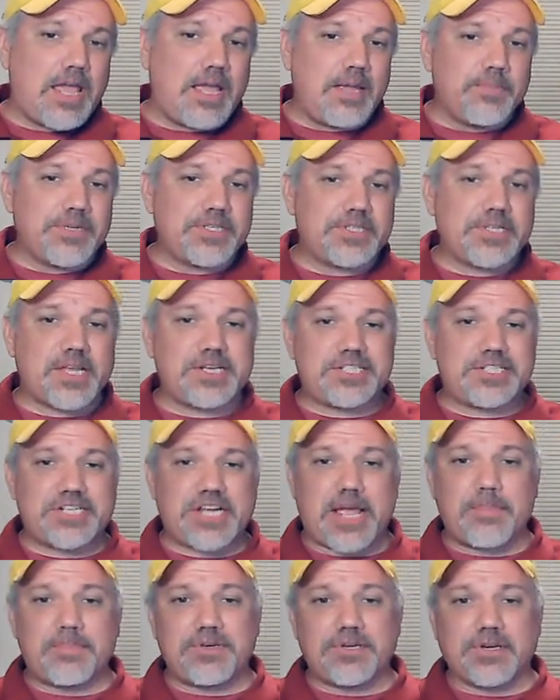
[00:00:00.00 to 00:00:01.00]
Amos
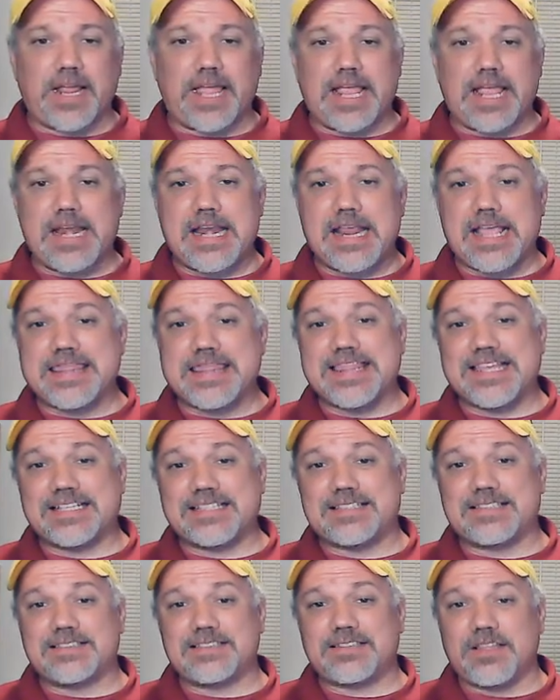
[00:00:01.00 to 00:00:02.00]
chapter 8, and
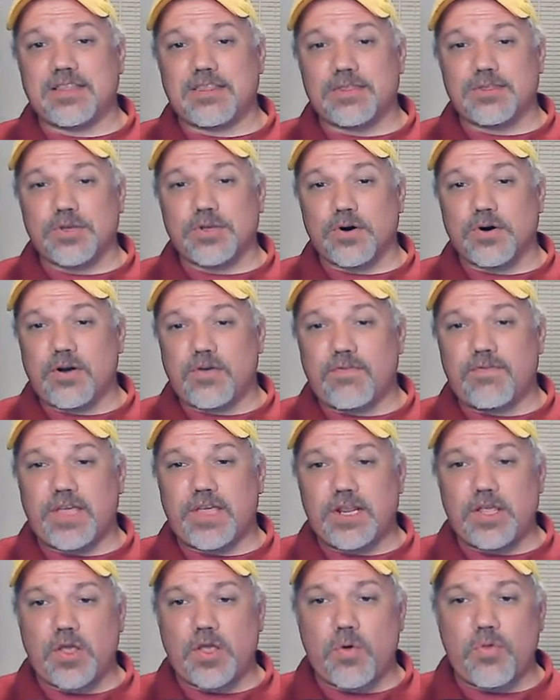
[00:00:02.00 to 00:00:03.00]
this is the third
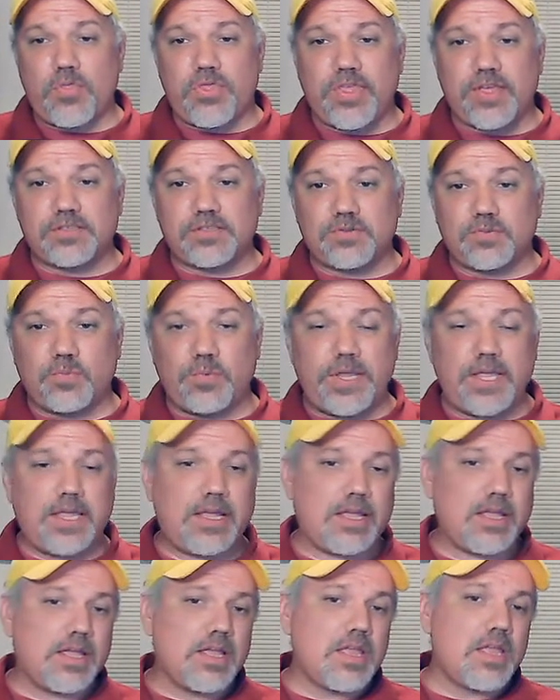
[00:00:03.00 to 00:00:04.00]
video this
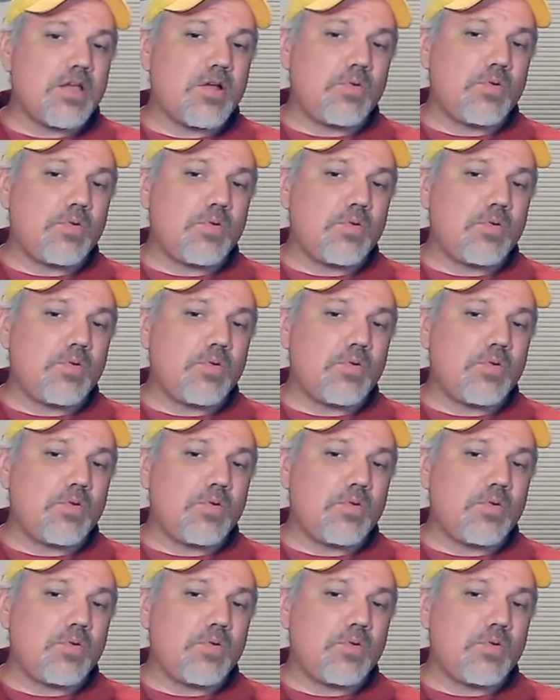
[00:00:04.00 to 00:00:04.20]
week.